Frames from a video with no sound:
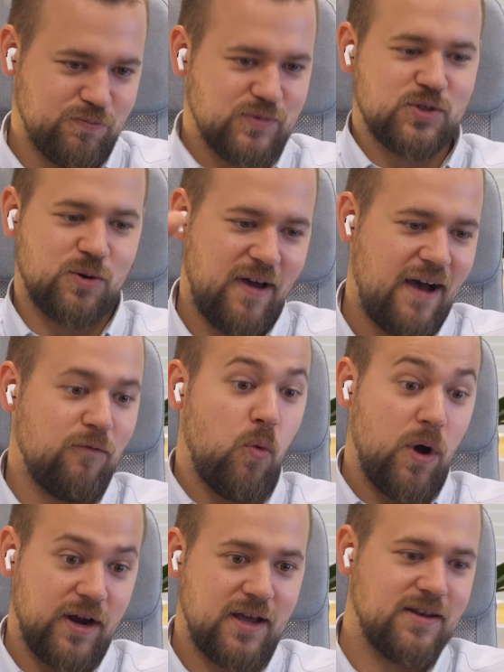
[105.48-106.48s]
sort of have
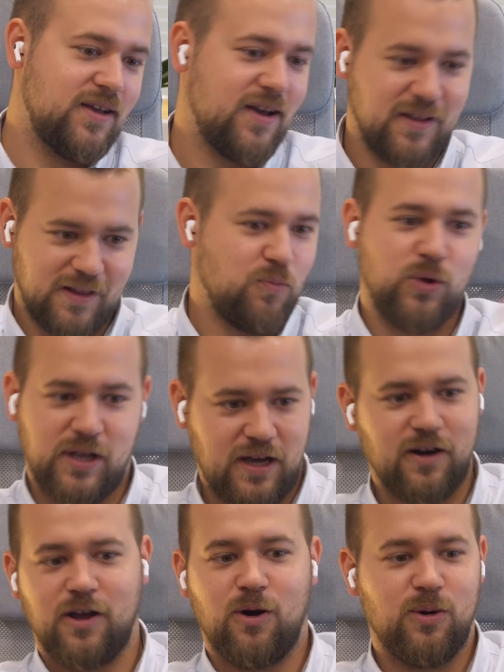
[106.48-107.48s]
one idea, and then we
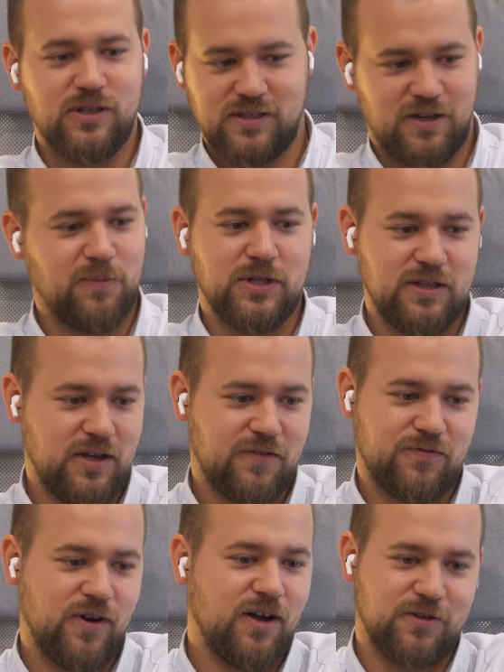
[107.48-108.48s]
kind of go into completely
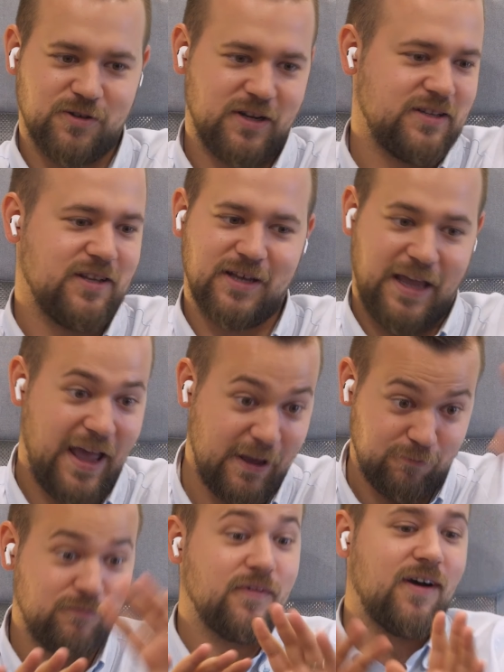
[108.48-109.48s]
other idea, like, hey,